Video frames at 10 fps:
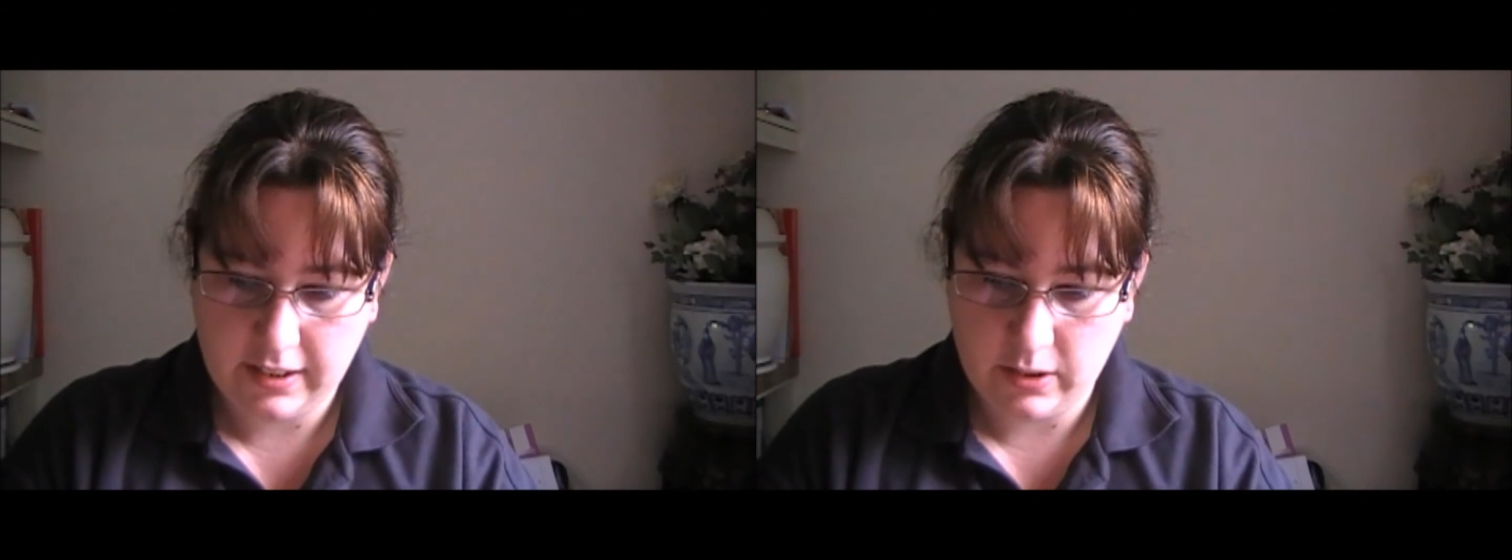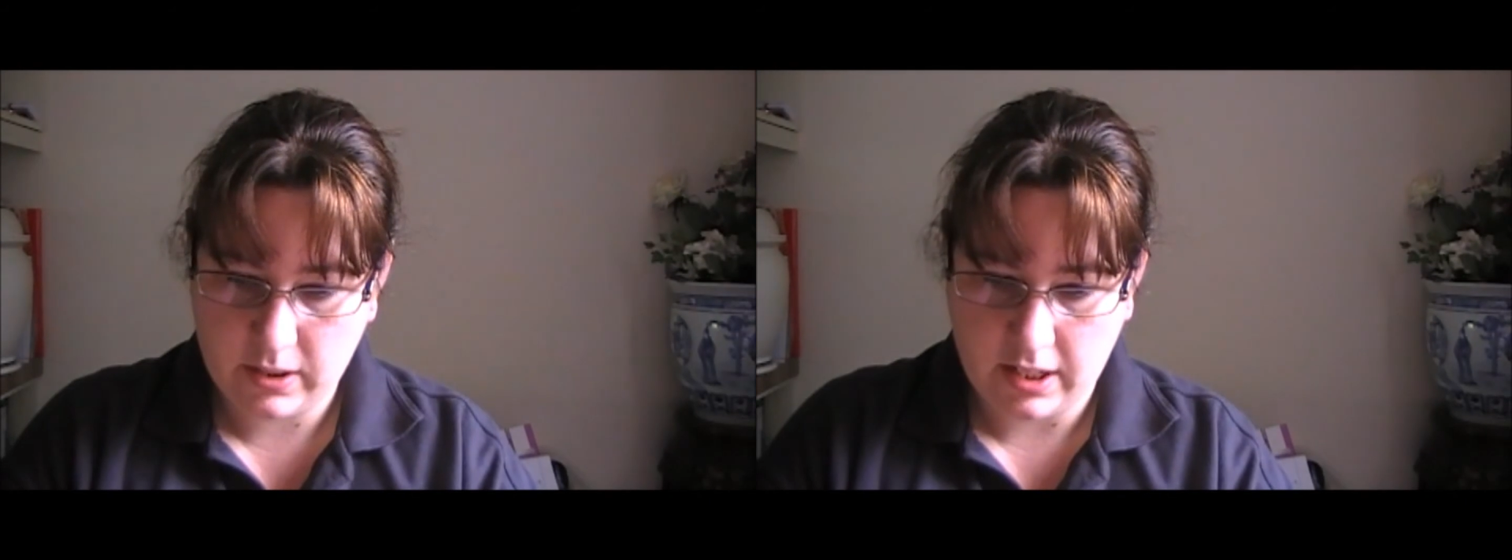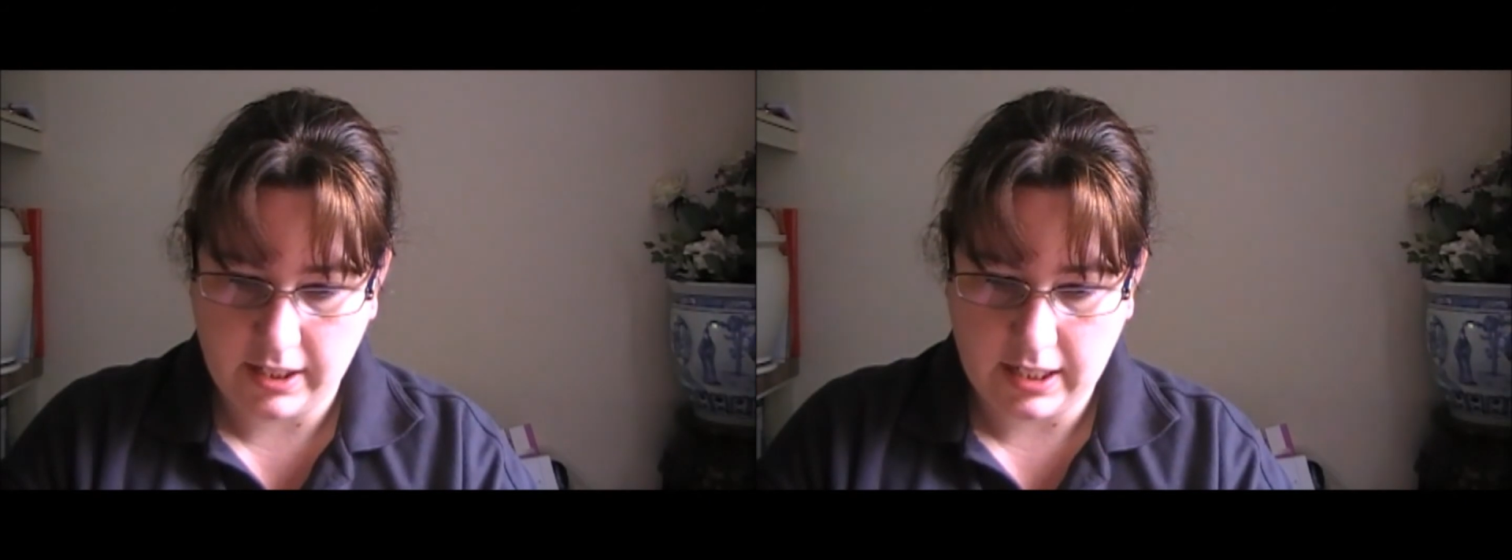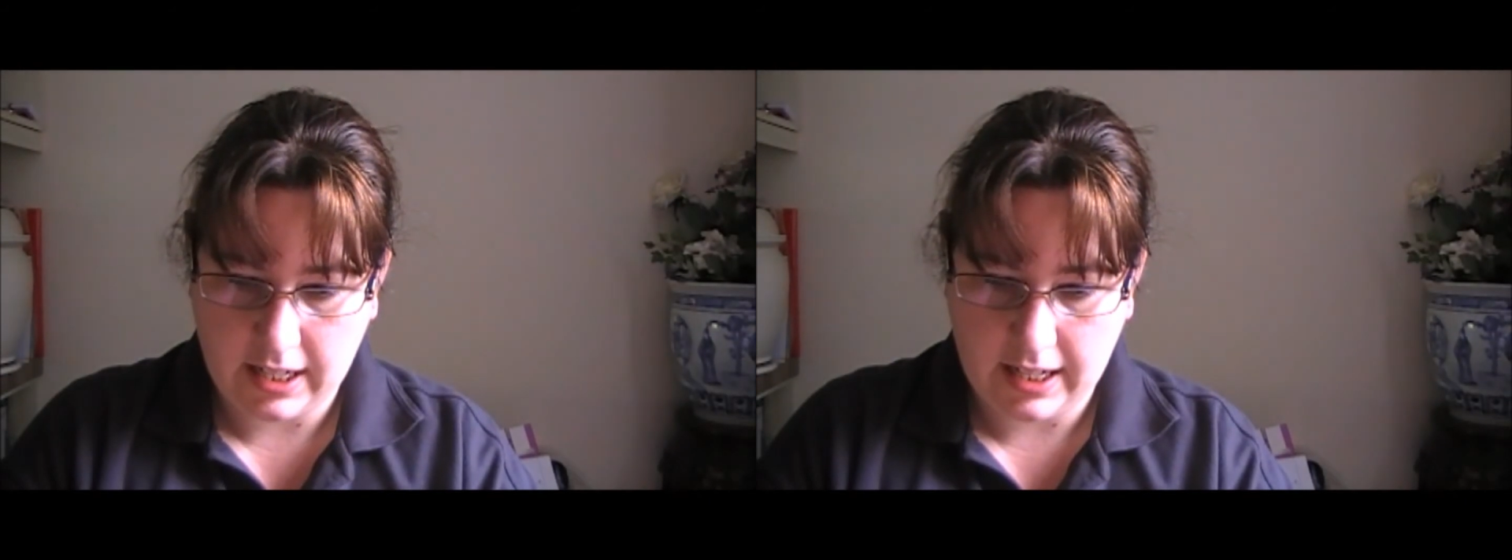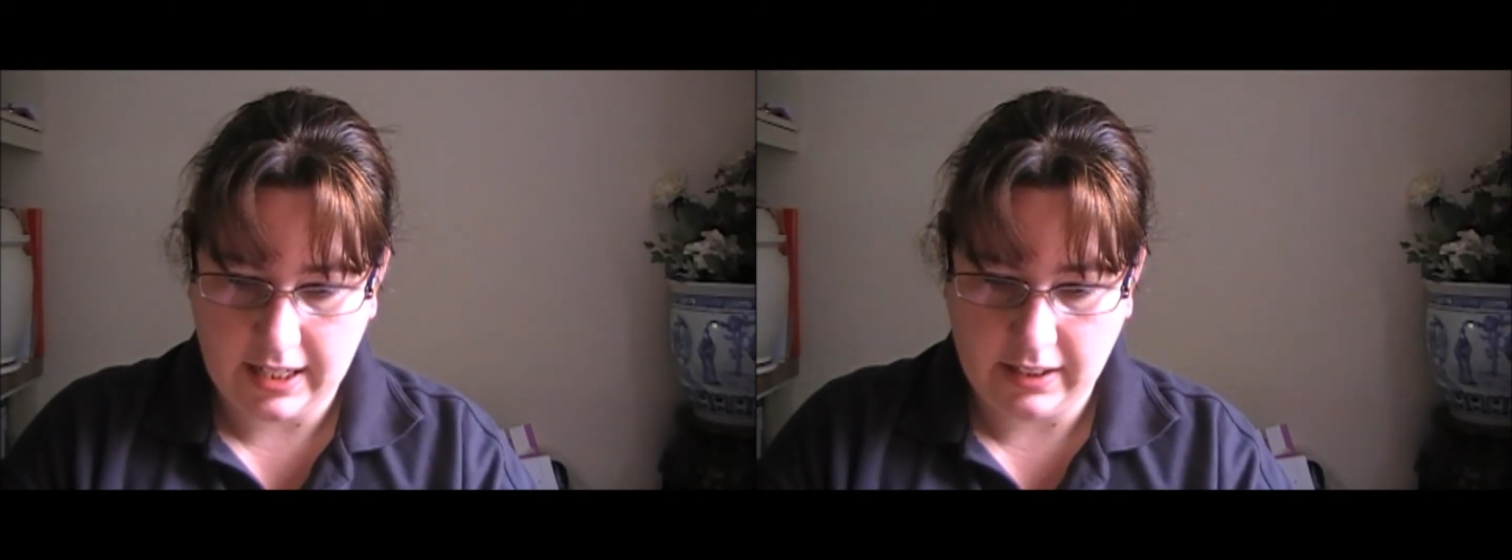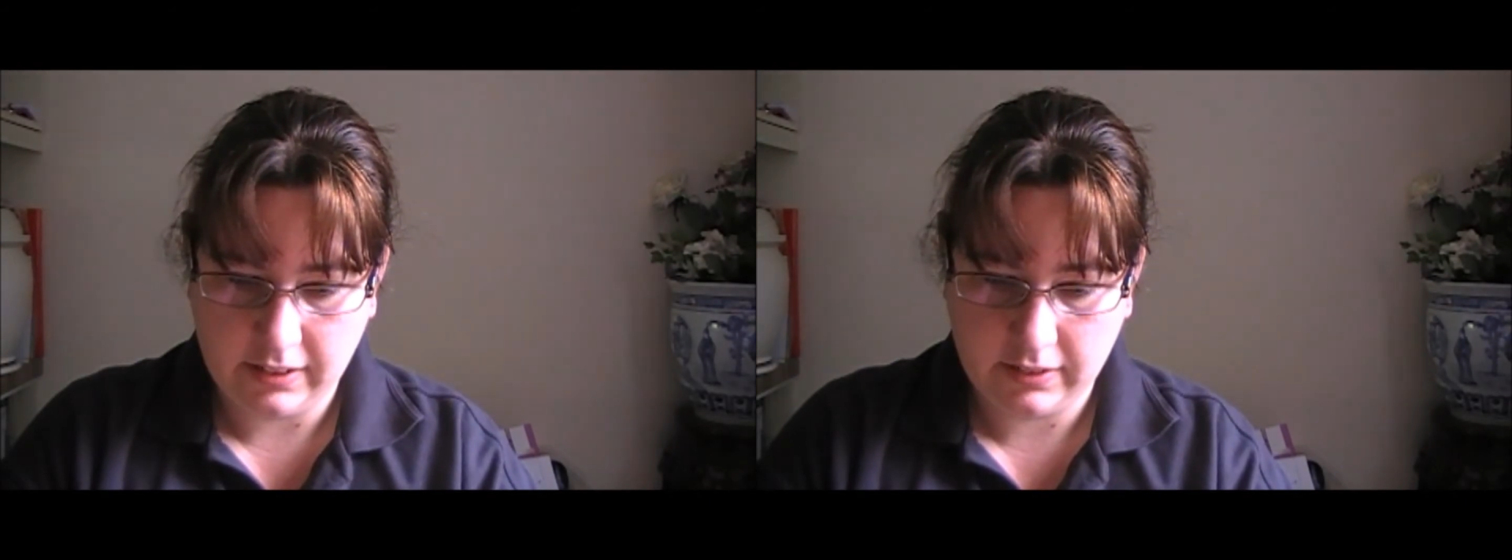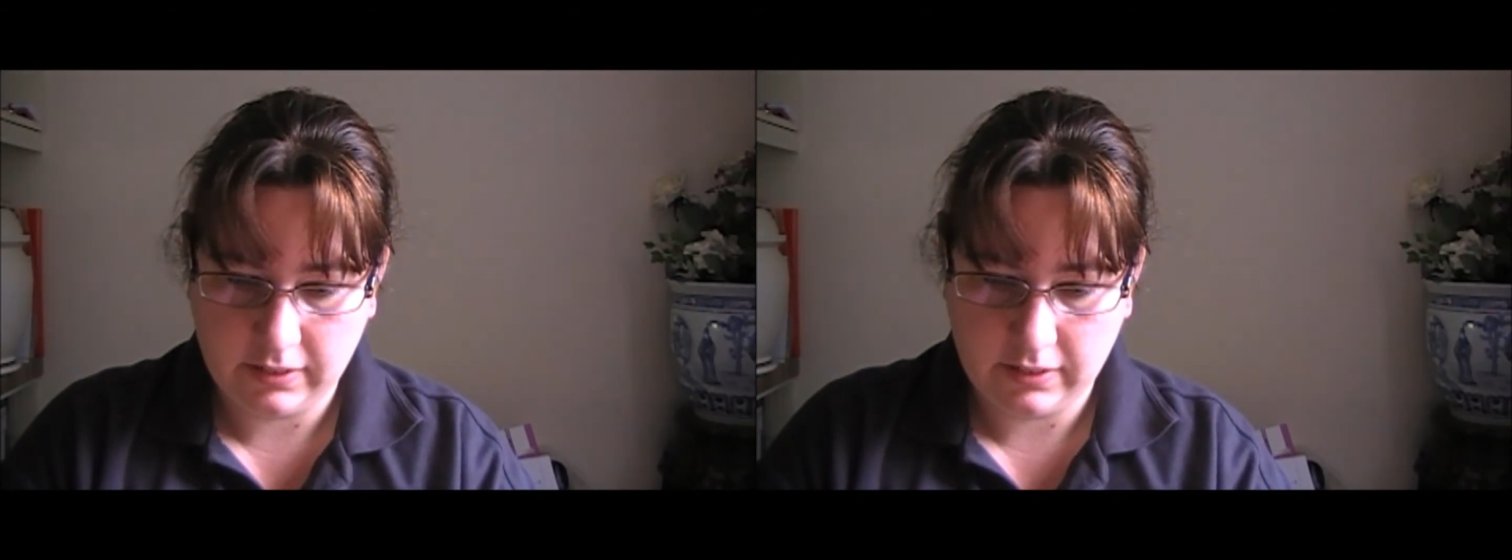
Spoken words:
looks like a,